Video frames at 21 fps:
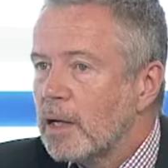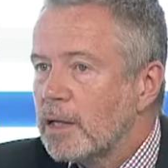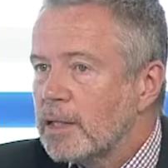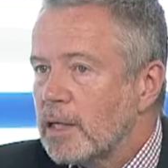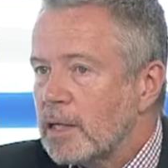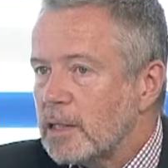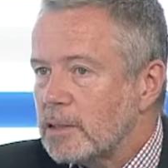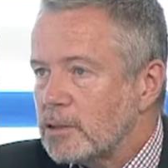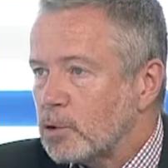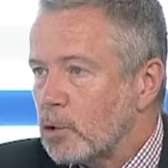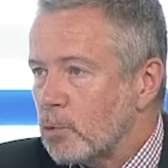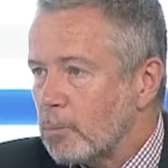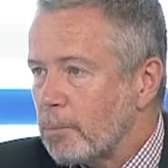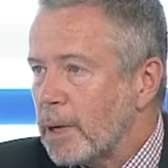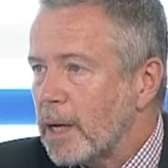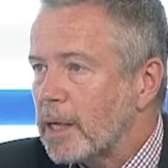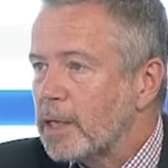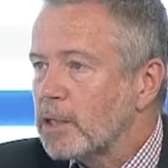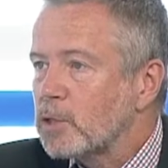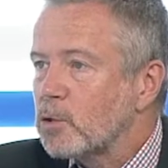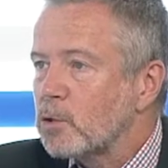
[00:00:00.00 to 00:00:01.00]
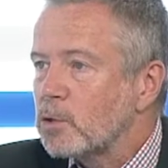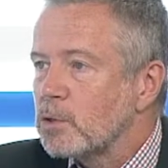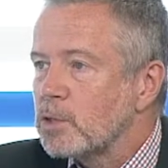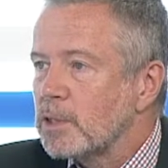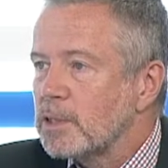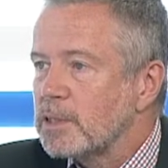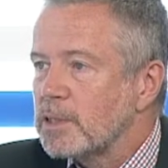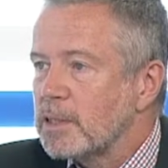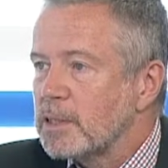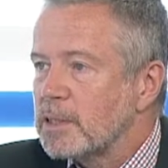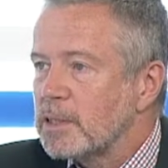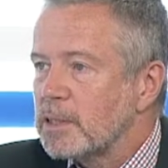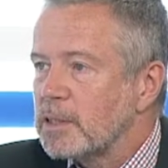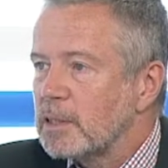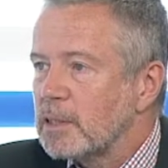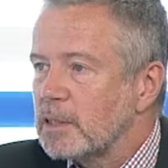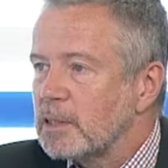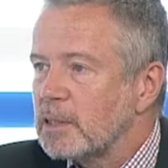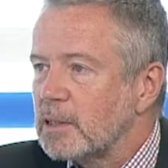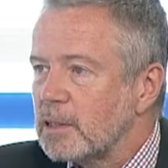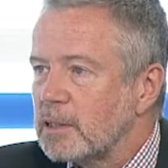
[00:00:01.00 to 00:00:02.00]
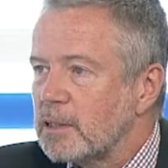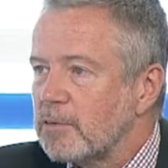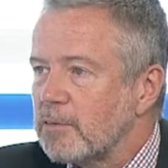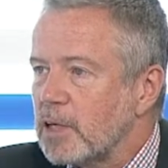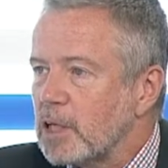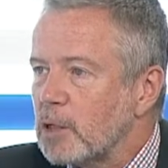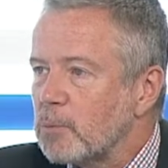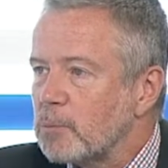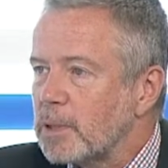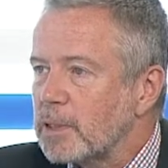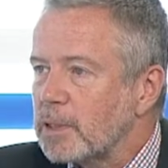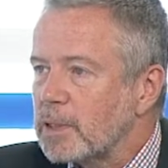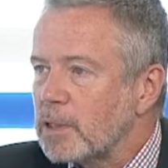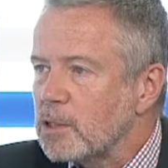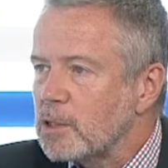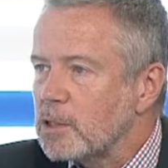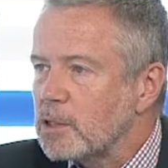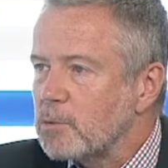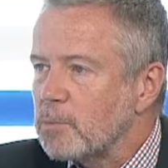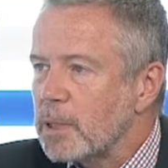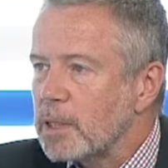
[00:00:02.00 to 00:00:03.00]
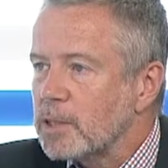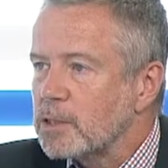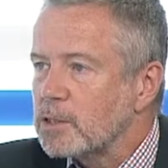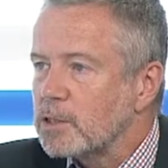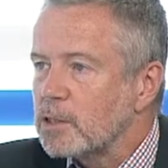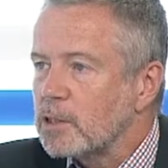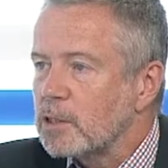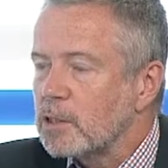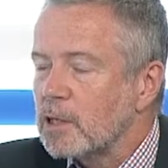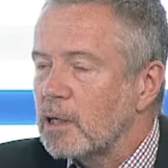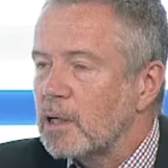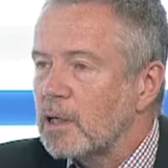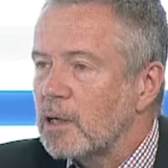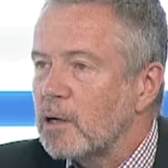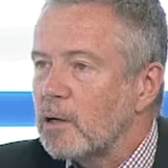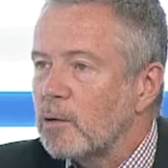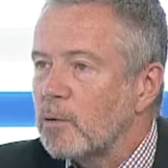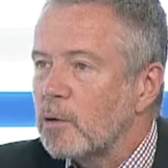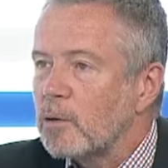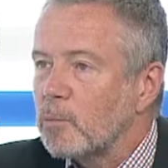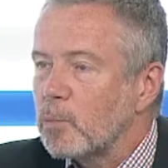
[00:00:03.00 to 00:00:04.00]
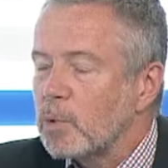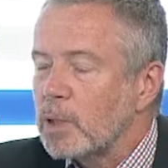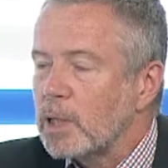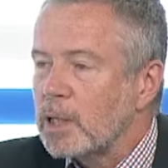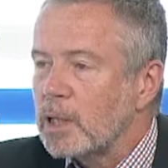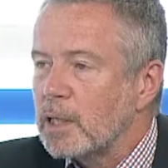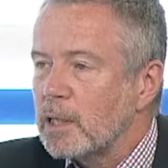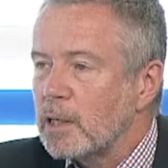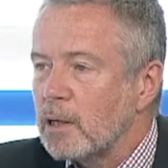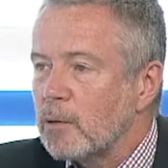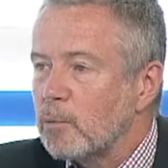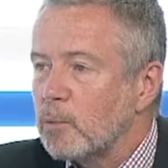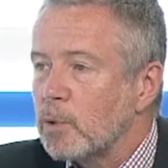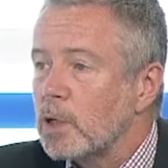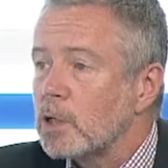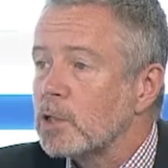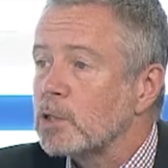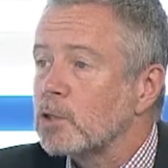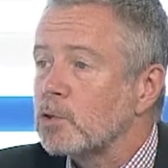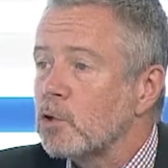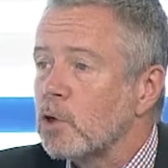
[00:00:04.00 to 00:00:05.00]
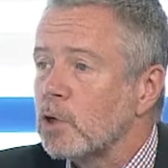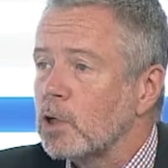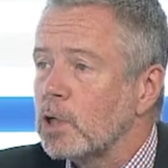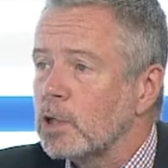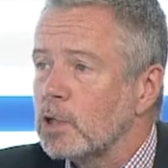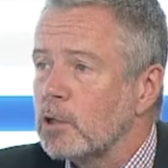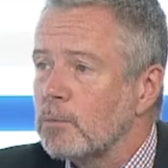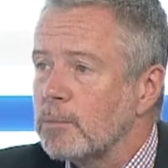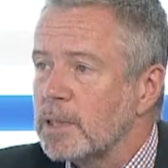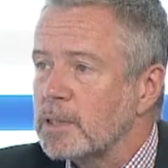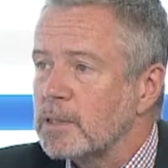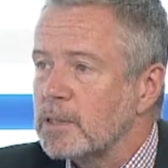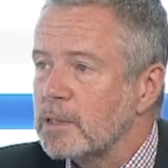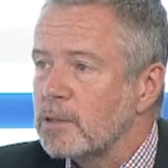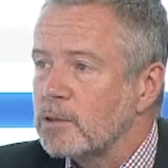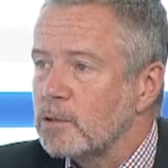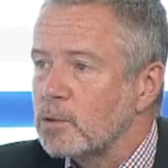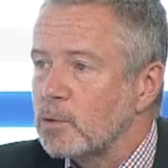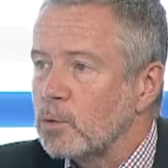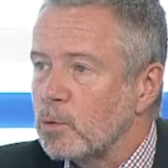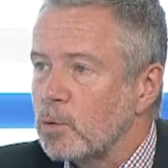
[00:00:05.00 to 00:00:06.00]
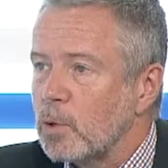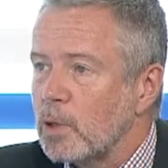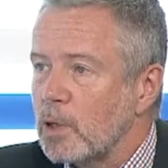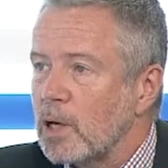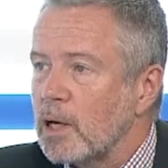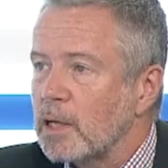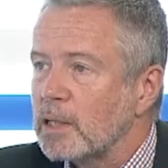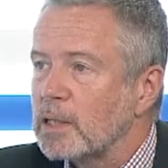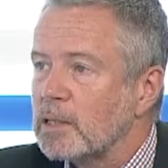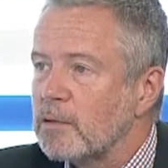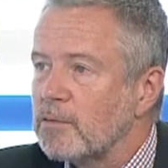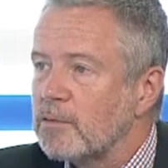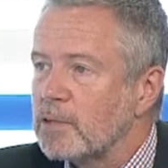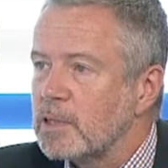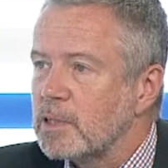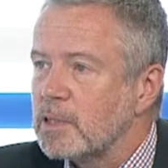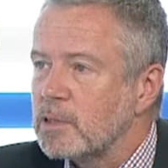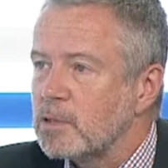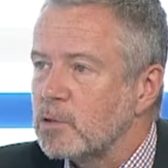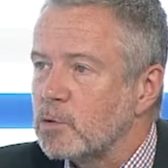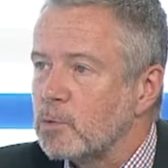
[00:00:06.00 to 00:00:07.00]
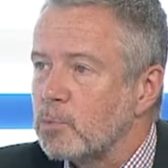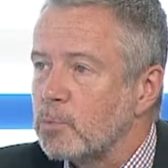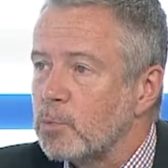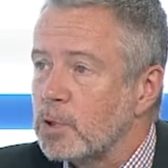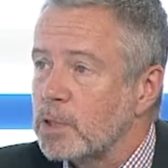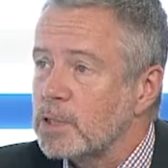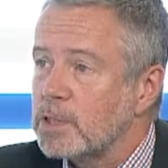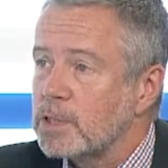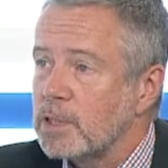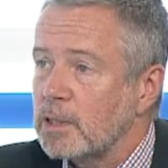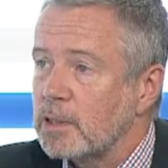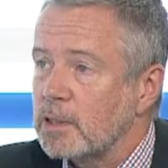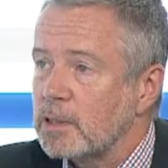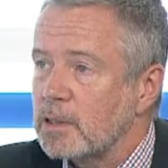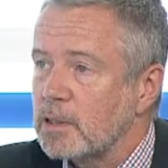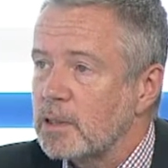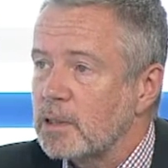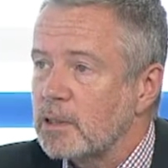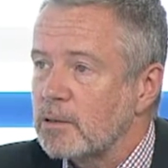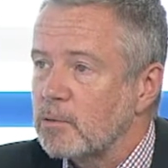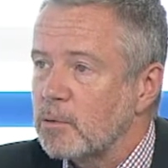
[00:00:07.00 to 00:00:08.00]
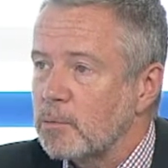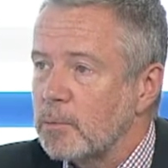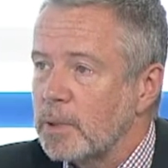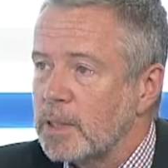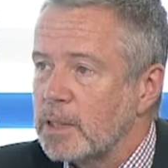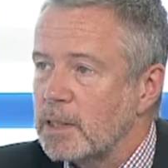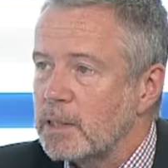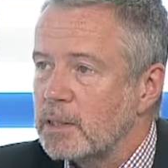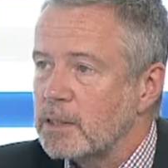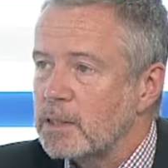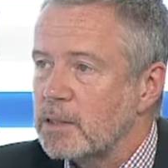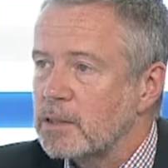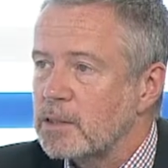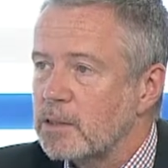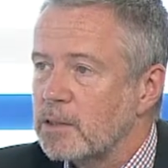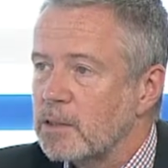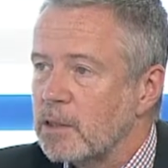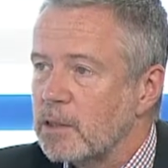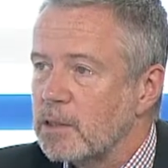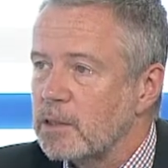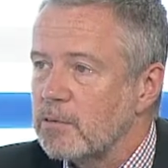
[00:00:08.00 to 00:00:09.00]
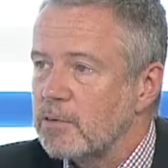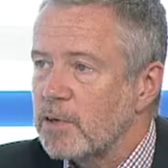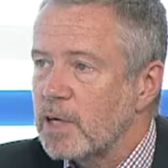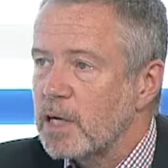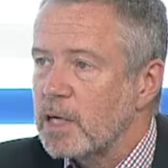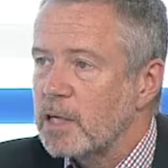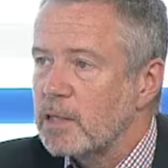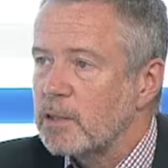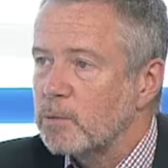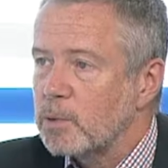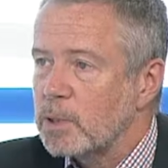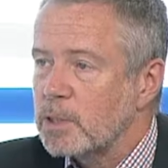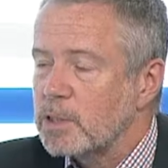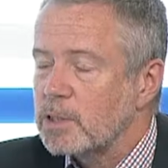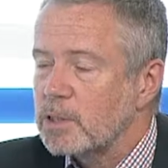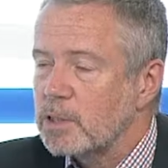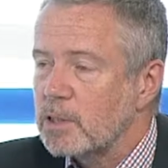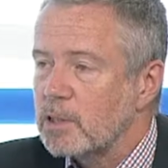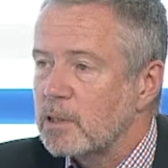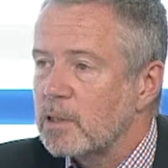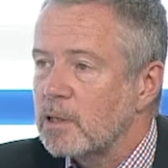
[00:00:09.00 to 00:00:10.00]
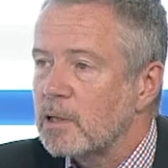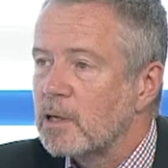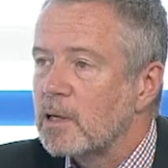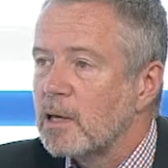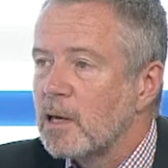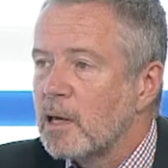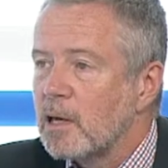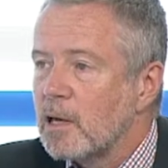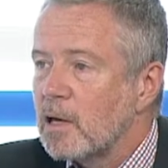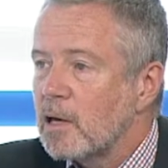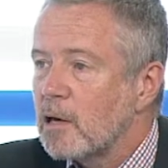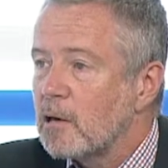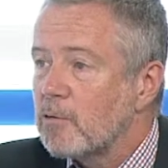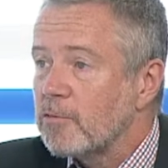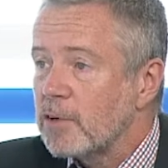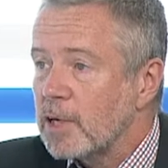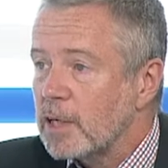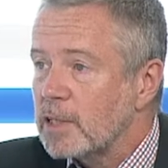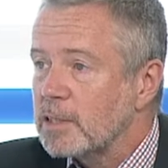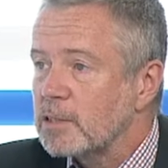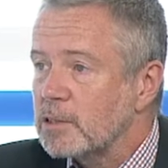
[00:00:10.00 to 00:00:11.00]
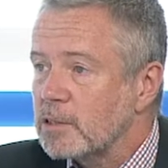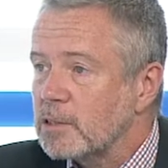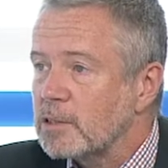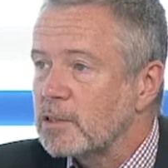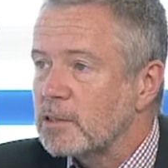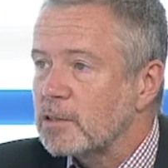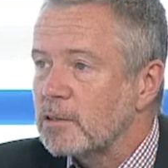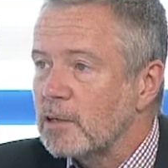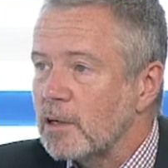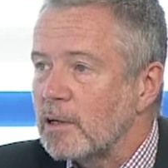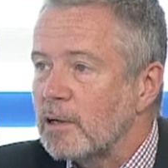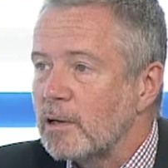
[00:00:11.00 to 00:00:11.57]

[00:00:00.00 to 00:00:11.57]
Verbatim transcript: Yeah, so back to the digital development I just mentioned, we are strongly committed to activities to bridging the remaining digital divide, which affects us